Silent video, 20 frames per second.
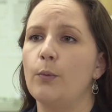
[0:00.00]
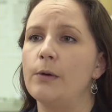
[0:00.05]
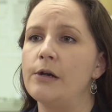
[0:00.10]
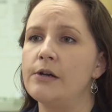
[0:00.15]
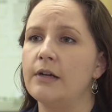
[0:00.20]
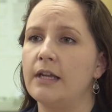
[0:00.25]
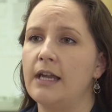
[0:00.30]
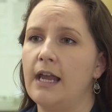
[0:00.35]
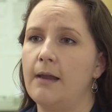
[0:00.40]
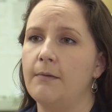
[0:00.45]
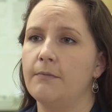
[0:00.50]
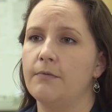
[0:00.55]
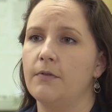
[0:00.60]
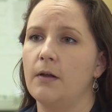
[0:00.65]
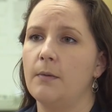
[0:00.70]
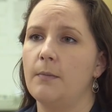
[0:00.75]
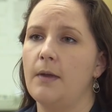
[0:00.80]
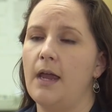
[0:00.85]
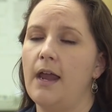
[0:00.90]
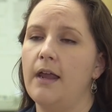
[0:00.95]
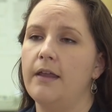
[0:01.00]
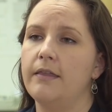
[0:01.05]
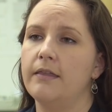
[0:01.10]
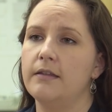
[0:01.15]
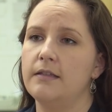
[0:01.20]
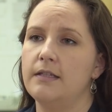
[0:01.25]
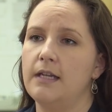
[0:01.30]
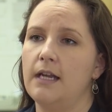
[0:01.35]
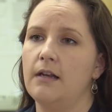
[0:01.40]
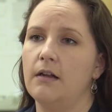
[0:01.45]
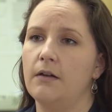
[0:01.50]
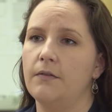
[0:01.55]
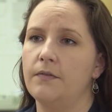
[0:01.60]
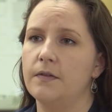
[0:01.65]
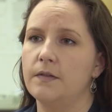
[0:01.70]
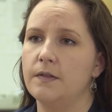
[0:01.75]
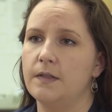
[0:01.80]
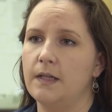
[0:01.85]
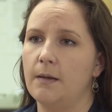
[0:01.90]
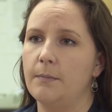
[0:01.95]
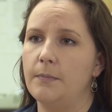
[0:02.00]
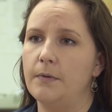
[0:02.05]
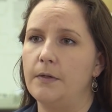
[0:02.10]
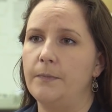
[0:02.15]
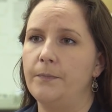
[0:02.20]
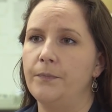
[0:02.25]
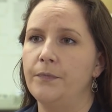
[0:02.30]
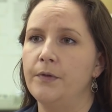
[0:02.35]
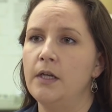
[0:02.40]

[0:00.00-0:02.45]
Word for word: where it came from, and the date of the sample.